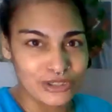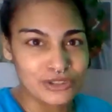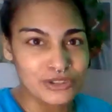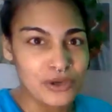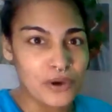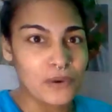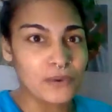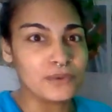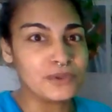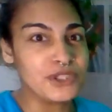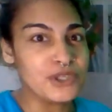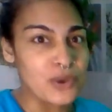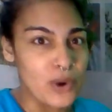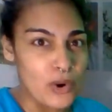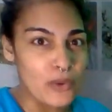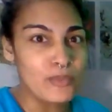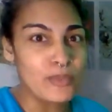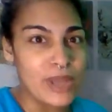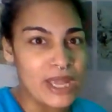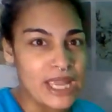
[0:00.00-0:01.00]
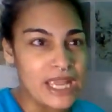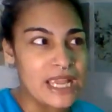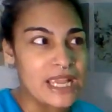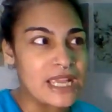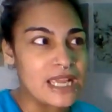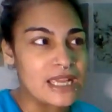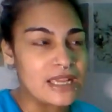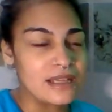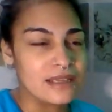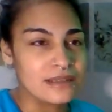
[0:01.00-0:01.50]
told. You
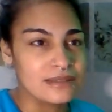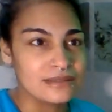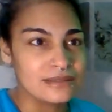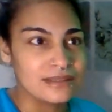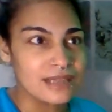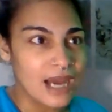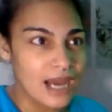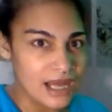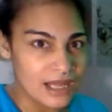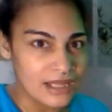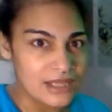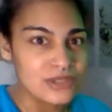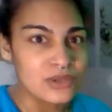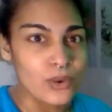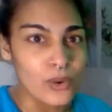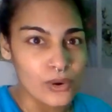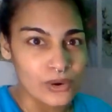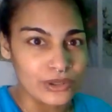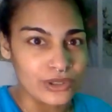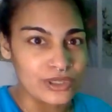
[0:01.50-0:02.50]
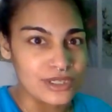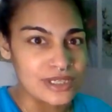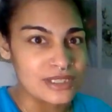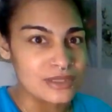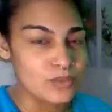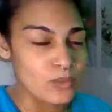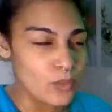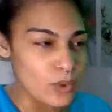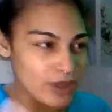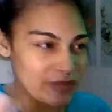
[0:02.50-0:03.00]
obey God's orders
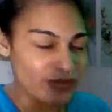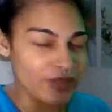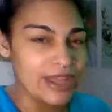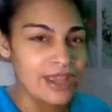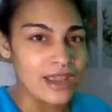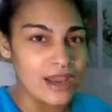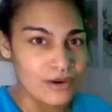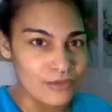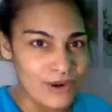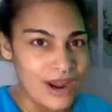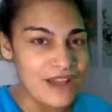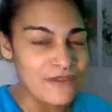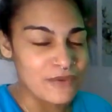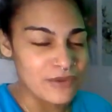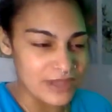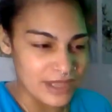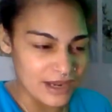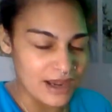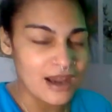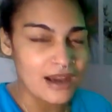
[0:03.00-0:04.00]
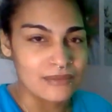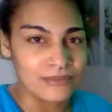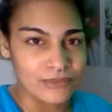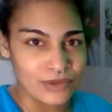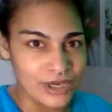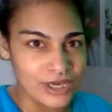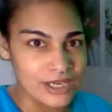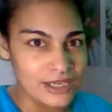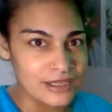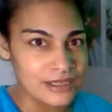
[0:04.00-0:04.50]
when they arrive, when they come,
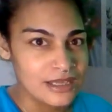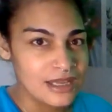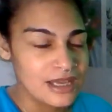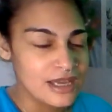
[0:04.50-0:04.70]
right?